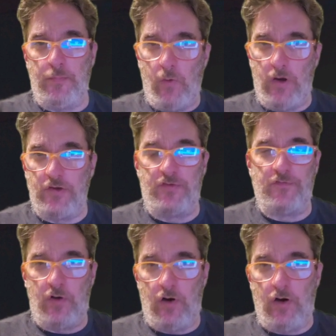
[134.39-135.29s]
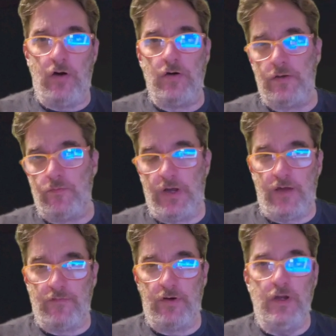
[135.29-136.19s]
ports of call and
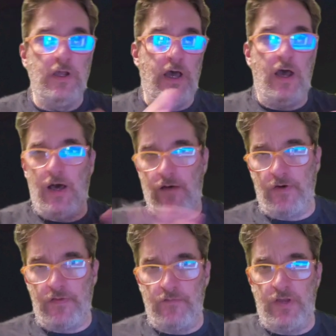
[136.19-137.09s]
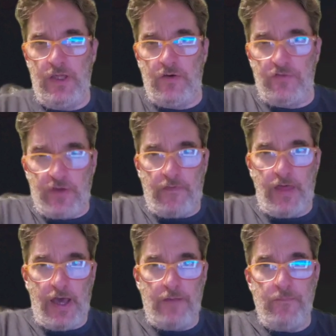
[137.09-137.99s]
whatever. I'll have other videos on
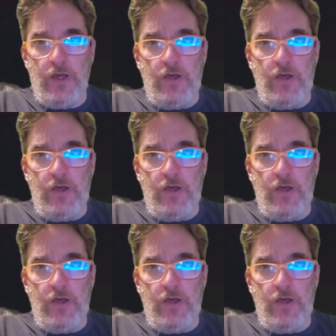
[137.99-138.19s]
that.